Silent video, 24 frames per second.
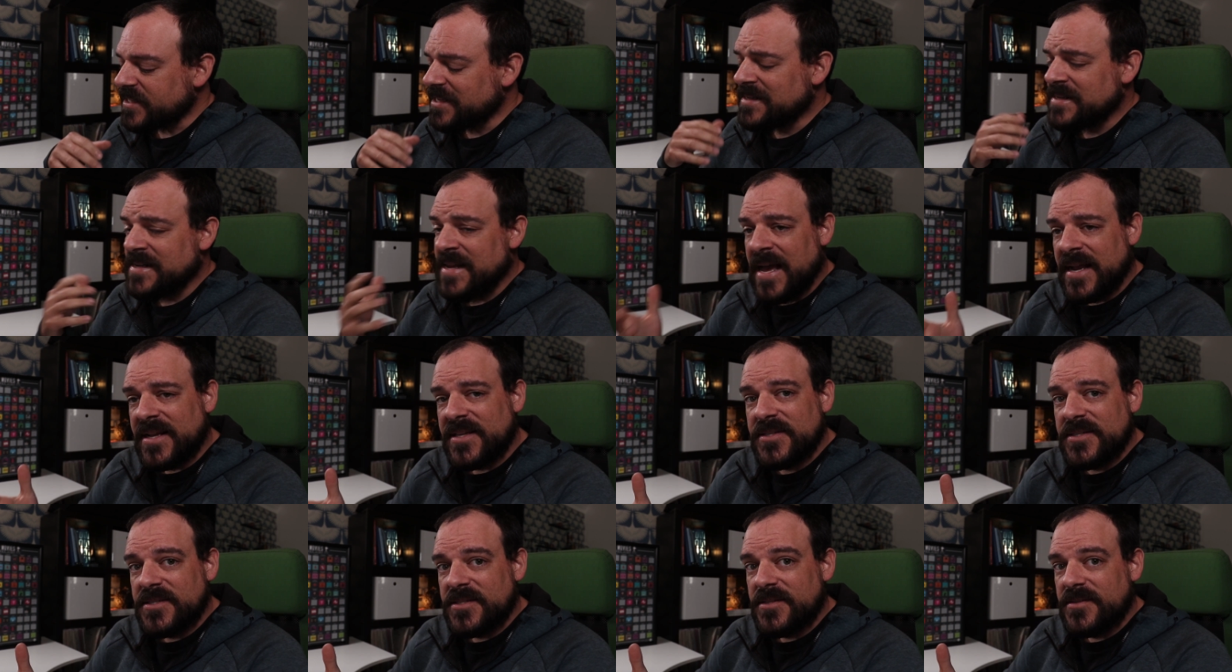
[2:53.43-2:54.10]

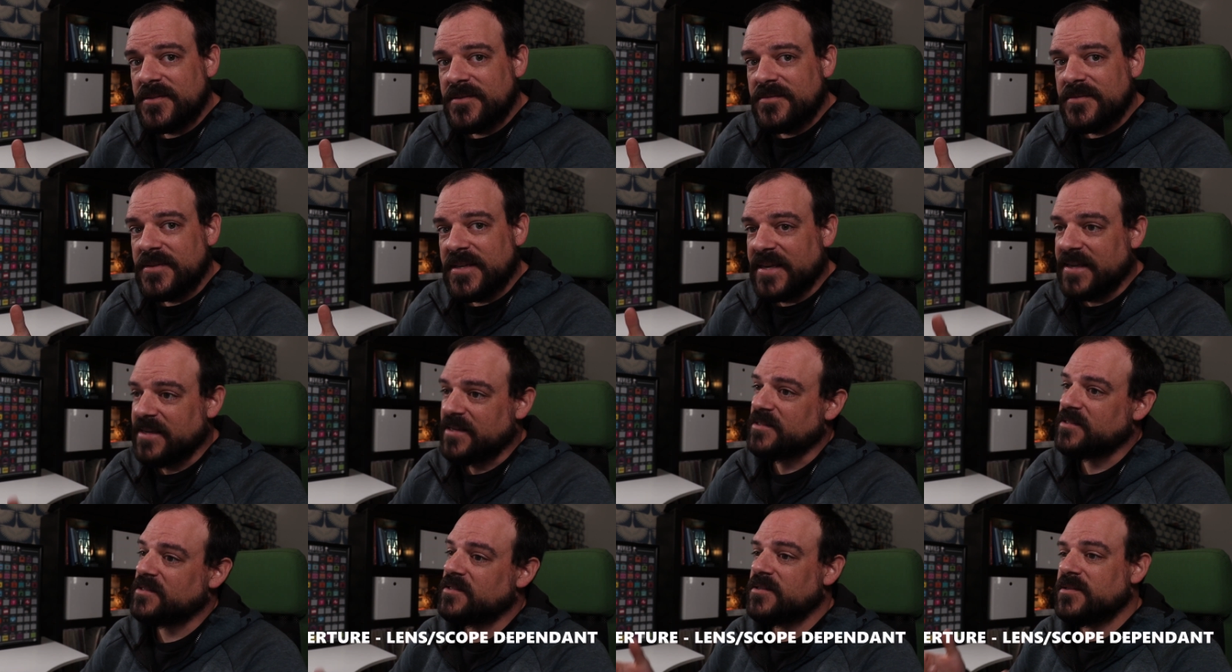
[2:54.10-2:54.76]
Next
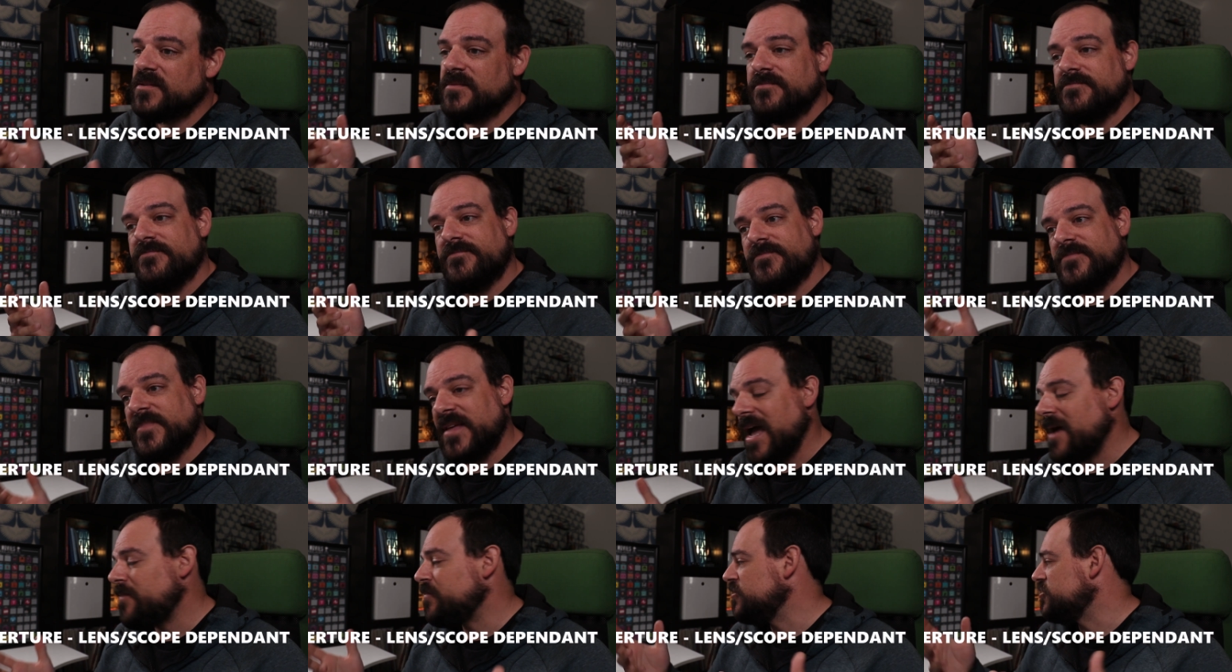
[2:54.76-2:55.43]
is
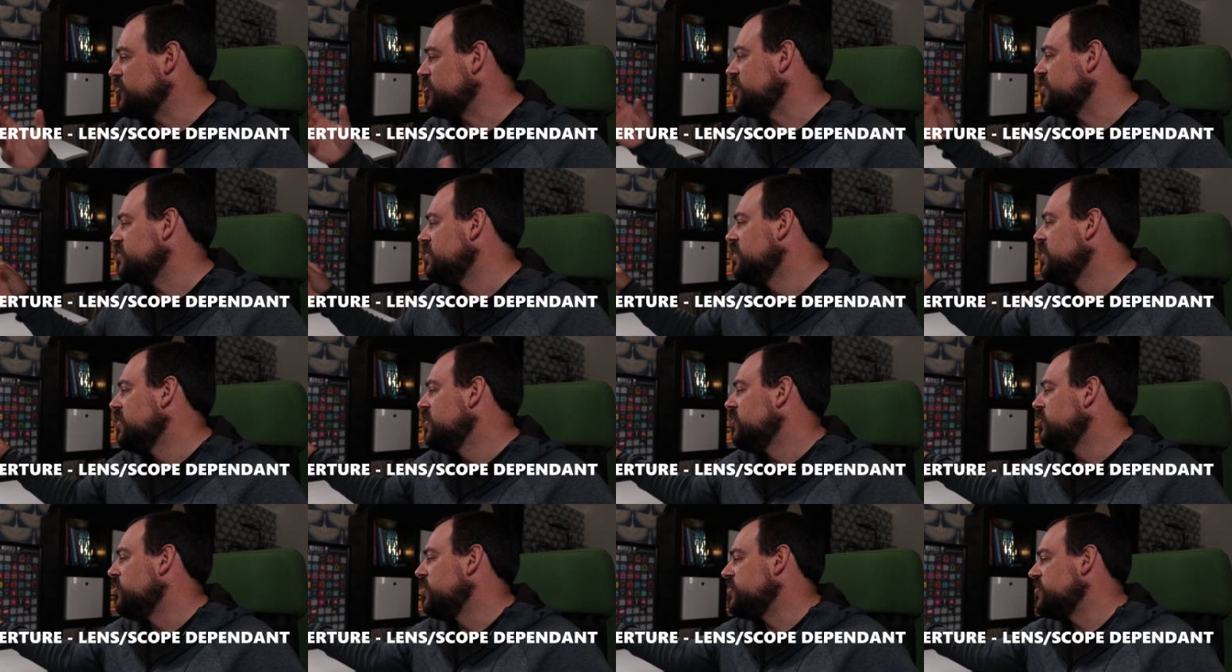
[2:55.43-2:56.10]
aperture,
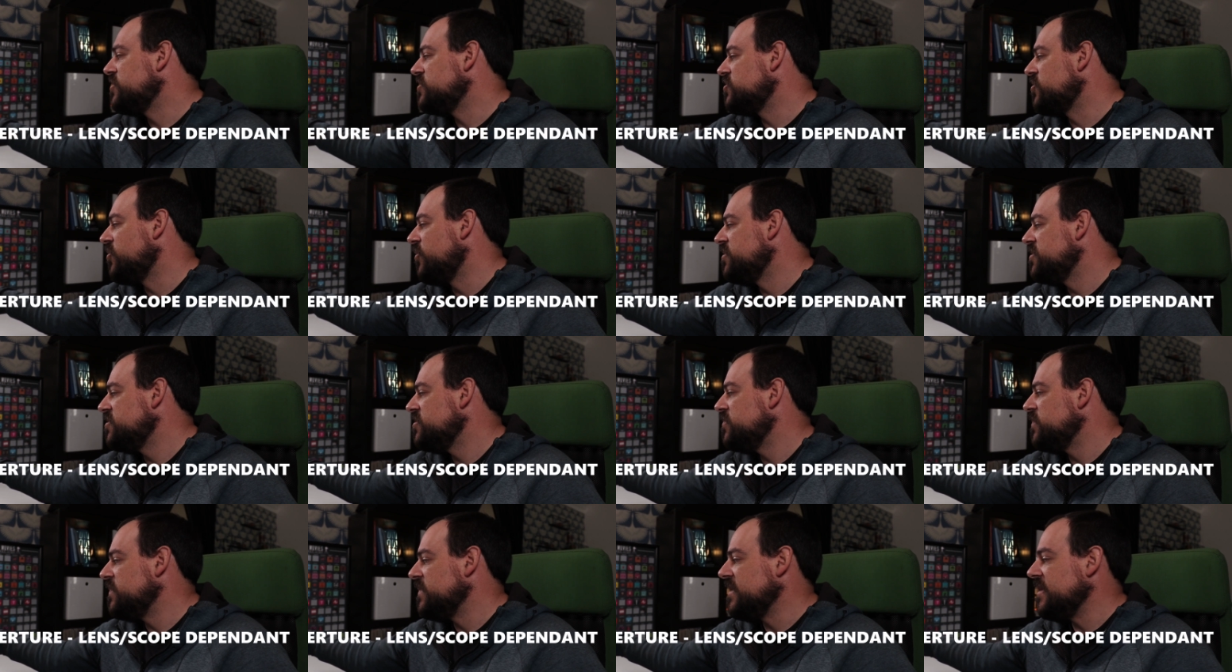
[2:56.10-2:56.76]
which is going
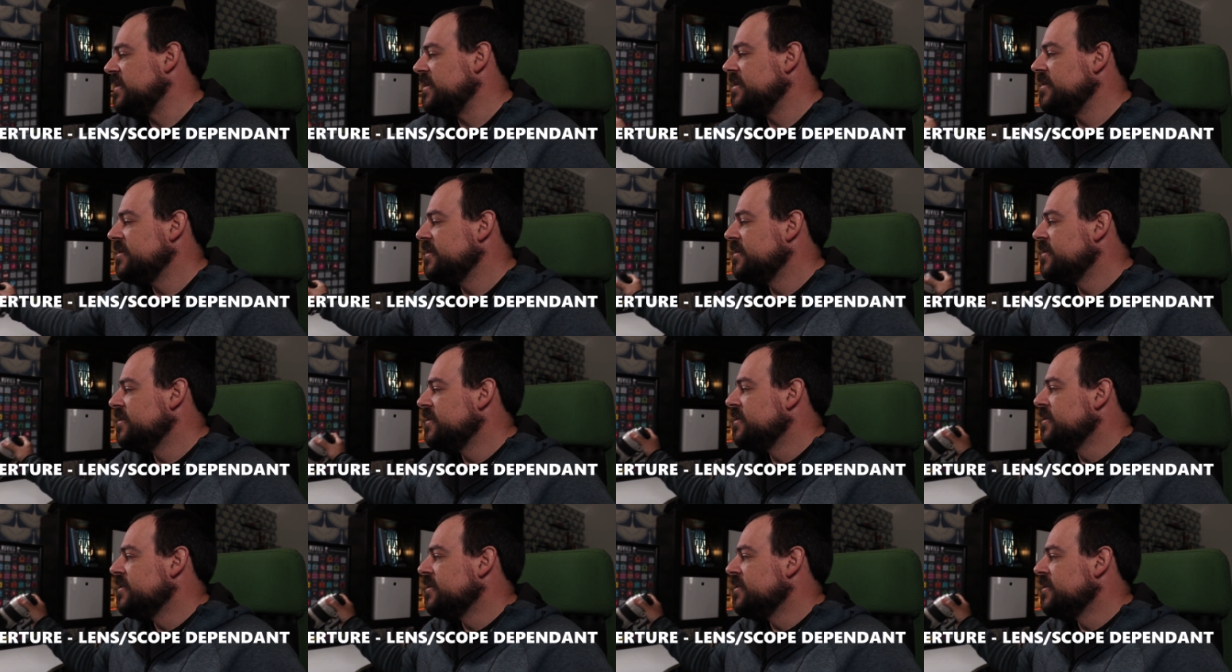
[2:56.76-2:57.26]
to be